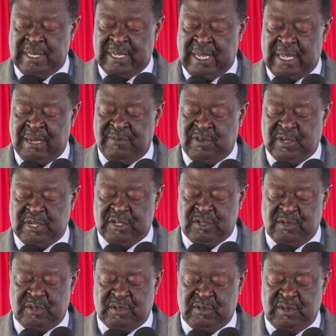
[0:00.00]
and
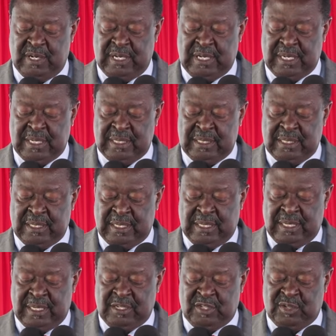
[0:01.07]
vocational training,
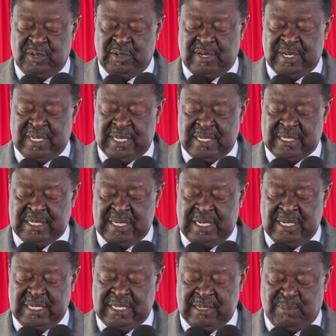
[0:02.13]
ensuring a
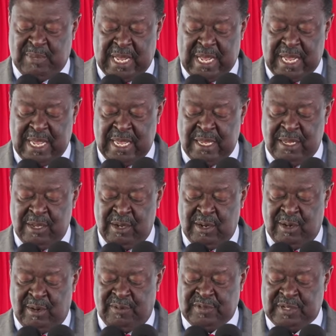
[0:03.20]
steady supply
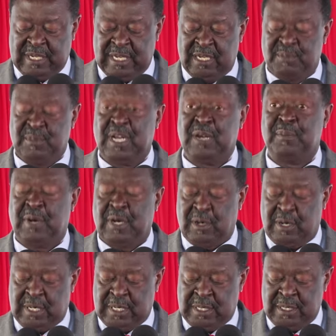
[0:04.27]
of skilled
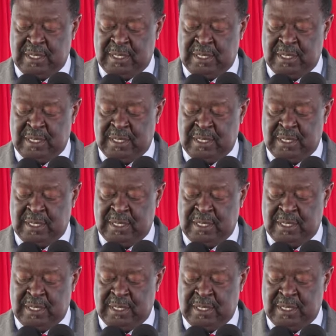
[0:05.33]
manpower